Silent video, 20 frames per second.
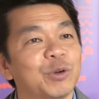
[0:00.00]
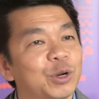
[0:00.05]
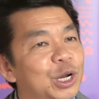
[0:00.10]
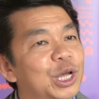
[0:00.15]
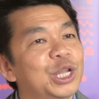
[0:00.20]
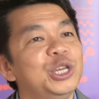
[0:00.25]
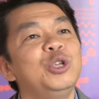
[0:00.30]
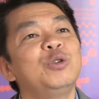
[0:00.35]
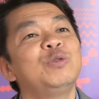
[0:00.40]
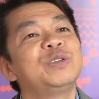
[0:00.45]
got
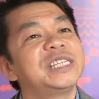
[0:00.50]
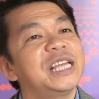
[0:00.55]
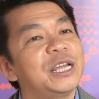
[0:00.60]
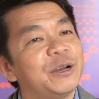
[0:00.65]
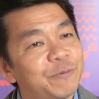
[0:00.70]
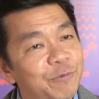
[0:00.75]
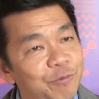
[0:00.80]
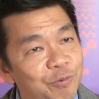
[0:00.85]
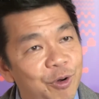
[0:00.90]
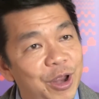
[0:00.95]
a new set
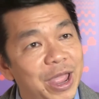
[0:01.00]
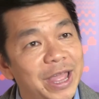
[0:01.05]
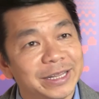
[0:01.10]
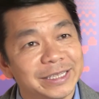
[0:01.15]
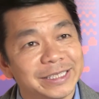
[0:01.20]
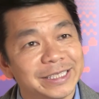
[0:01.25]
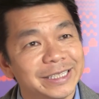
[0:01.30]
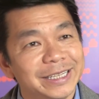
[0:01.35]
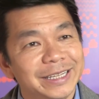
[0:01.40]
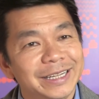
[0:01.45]
of
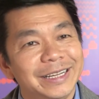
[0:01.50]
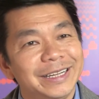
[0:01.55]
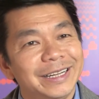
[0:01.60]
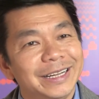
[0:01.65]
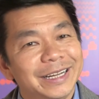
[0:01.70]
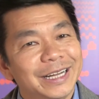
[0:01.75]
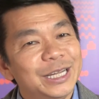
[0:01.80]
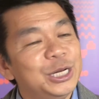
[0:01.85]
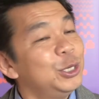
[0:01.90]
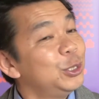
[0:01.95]
friends,
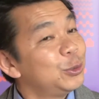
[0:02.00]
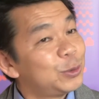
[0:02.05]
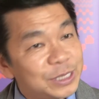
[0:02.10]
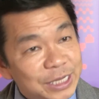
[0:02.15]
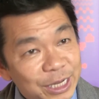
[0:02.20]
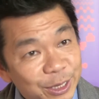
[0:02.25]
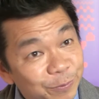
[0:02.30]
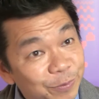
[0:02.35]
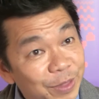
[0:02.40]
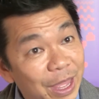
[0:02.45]
a new
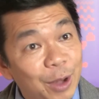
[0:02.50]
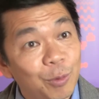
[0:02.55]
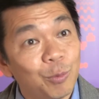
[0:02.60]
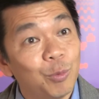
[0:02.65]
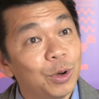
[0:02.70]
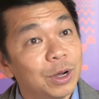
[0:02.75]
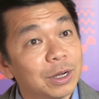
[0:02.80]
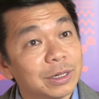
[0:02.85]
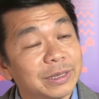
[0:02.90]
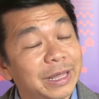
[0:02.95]
set of
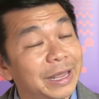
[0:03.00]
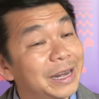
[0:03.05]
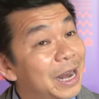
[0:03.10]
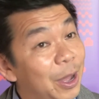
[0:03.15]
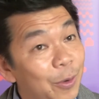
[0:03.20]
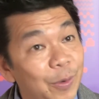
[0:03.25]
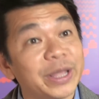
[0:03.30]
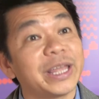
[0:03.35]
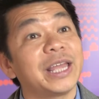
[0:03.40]
network that now I